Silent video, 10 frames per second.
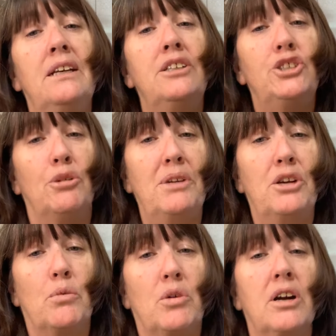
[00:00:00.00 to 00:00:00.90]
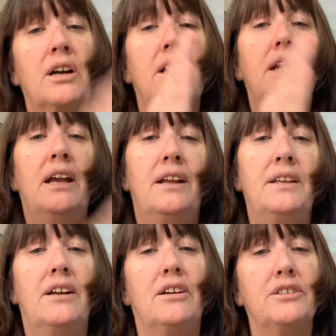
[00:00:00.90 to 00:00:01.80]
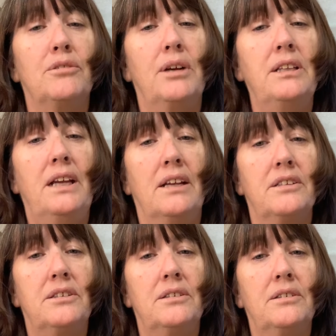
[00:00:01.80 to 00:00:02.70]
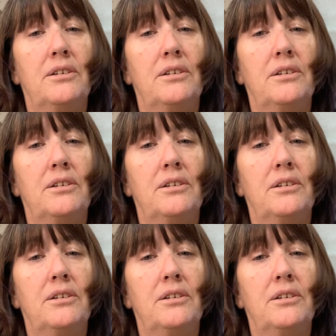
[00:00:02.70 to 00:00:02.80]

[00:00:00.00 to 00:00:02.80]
show me your work, and then also write the answer.